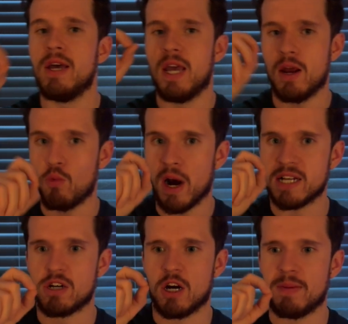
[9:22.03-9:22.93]
And when I
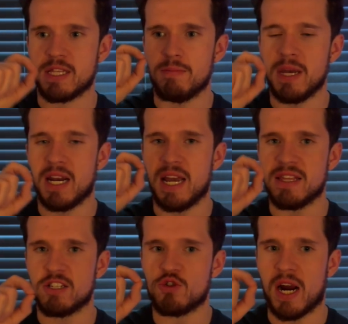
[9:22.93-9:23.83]
talk about the mid and
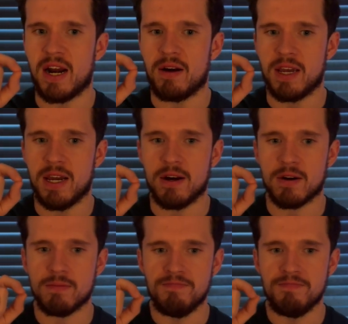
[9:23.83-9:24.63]
the dry down here,